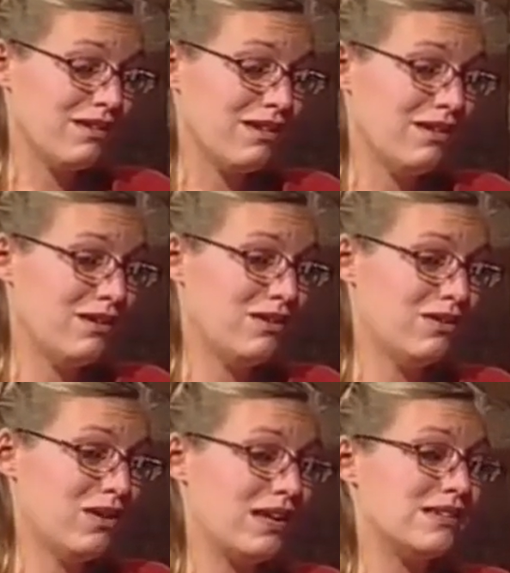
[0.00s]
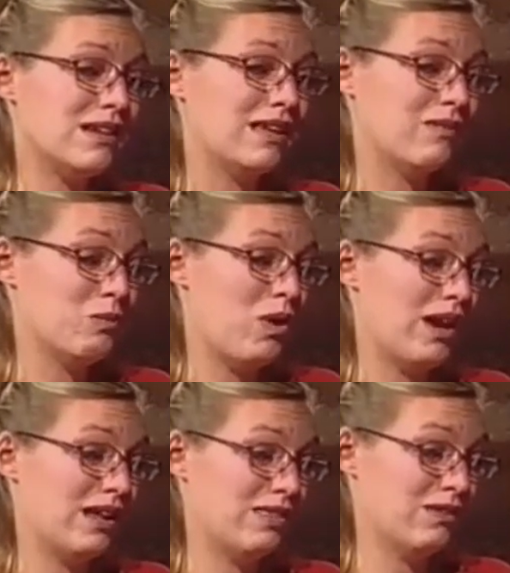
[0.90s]
I didn't even
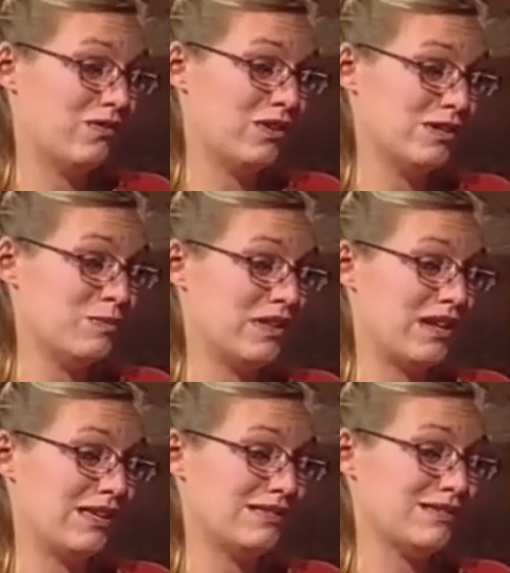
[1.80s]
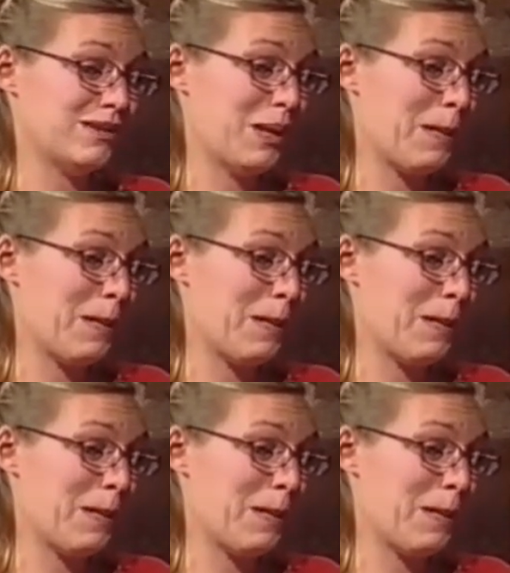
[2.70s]
want it in the first place.